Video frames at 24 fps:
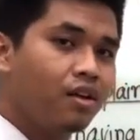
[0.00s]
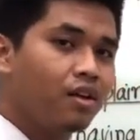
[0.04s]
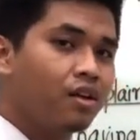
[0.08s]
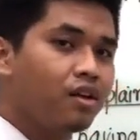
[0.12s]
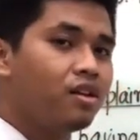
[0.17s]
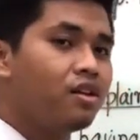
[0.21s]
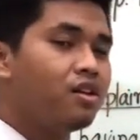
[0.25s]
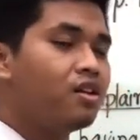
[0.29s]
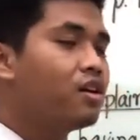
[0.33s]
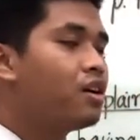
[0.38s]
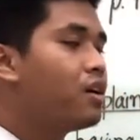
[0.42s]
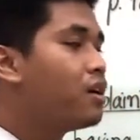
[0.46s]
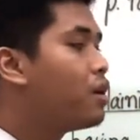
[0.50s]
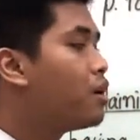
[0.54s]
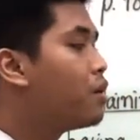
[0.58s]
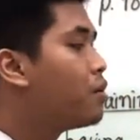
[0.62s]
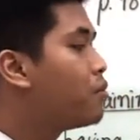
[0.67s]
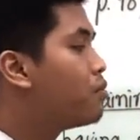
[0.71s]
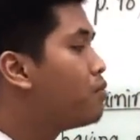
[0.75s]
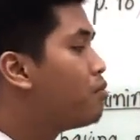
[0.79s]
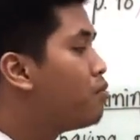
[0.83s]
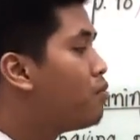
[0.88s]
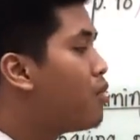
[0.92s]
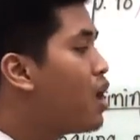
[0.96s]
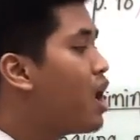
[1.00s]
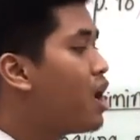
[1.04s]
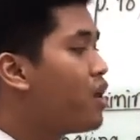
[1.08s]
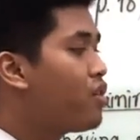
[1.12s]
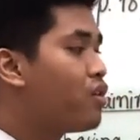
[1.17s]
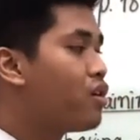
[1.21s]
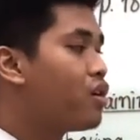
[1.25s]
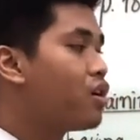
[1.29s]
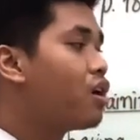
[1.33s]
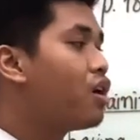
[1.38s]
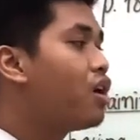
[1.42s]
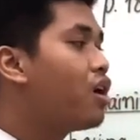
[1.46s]
the
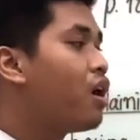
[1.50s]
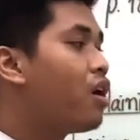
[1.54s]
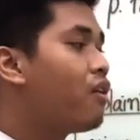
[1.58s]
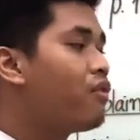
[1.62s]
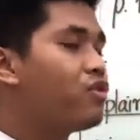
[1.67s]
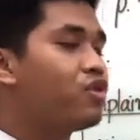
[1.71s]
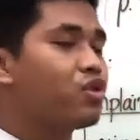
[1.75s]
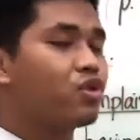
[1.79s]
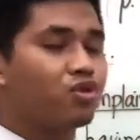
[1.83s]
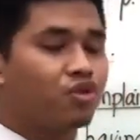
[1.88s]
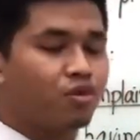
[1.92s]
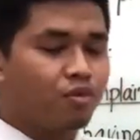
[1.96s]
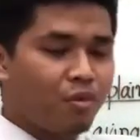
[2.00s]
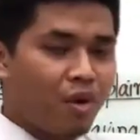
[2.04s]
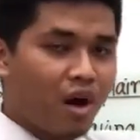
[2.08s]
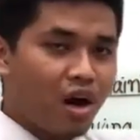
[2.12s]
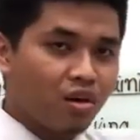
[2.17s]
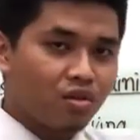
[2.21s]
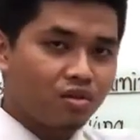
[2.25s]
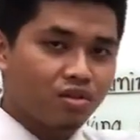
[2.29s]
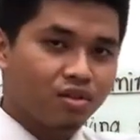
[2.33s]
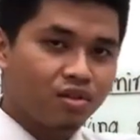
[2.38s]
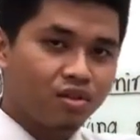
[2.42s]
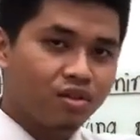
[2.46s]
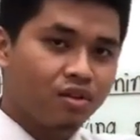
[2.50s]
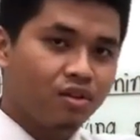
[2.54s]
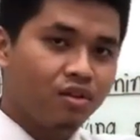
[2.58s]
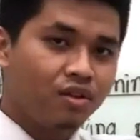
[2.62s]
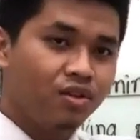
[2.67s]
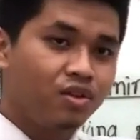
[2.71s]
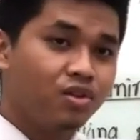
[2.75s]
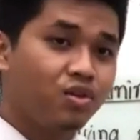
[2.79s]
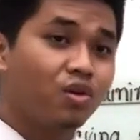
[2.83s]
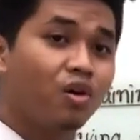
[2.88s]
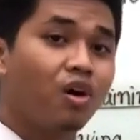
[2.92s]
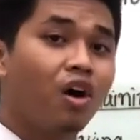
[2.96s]
mother of your spouse
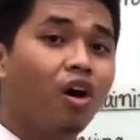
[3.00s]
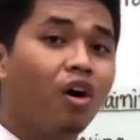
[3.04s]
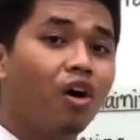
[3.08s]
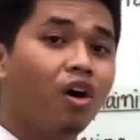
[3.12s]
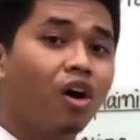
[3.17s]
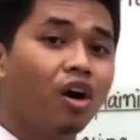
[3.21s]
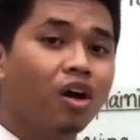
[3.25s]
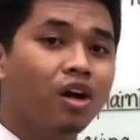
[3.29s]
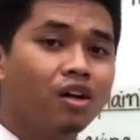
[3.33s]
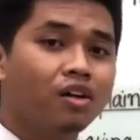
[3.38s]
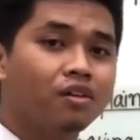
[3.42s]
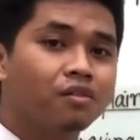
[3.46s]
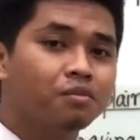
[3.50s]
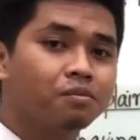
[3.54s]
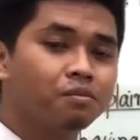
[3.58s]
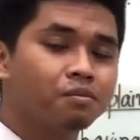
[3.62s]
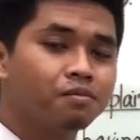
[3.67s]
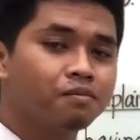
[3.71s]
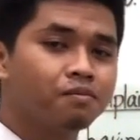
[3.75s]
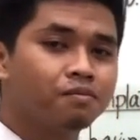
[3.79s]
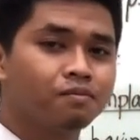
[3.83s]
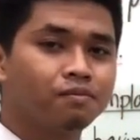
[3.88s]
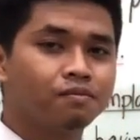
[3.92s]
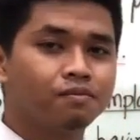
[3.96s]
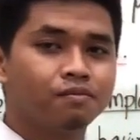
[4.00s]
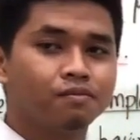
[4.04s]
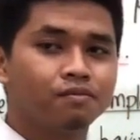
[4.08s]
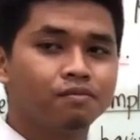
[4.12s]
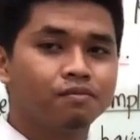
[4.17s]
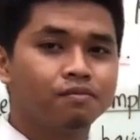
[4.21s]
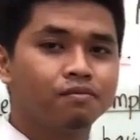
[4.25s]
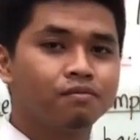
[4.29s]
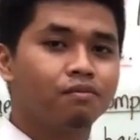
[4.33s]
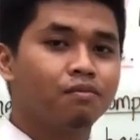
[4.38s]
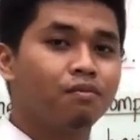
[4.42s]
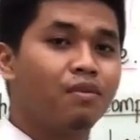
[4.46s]
you call
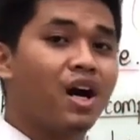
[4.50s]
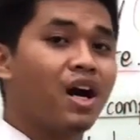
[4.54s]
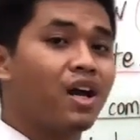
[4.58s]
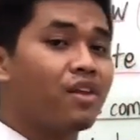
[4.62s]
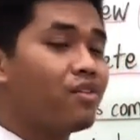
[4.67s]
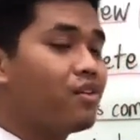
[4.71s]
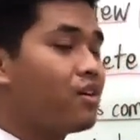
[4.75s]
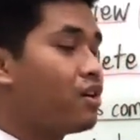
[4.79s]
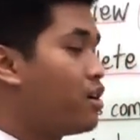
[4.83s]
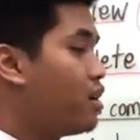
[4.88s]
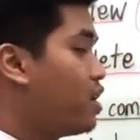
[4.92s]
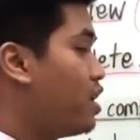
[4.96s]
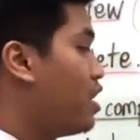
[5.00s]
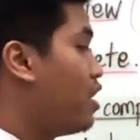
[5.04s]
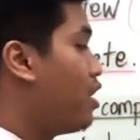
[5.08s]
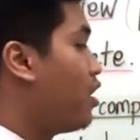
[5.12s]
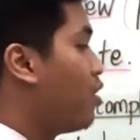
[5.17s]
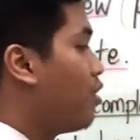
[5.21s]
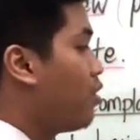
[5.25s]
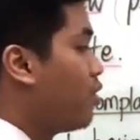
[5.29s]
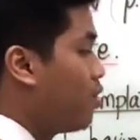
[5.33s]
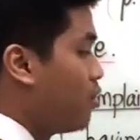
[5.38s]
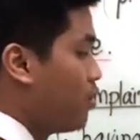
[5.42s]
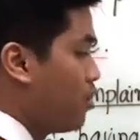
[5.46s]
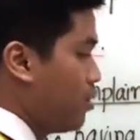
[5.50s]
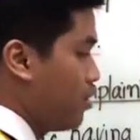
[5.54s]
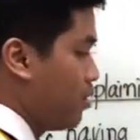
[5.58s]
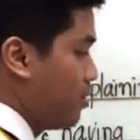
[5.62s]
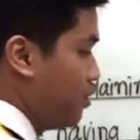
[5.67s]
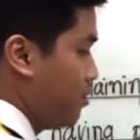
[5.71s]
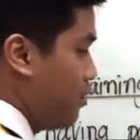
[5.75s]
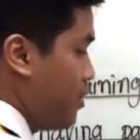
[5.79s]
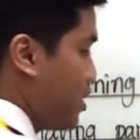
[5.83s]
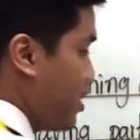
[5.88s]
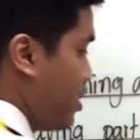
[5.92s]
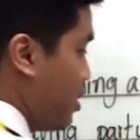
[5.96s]

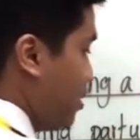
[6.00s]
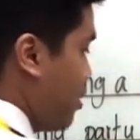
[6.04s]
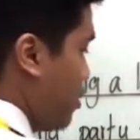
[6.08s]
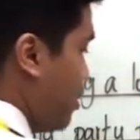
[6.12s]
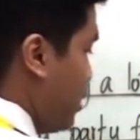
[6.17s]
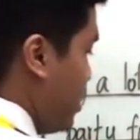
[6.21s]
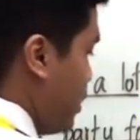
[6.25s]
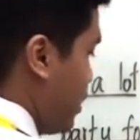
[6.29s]
mother-in-law. Very good.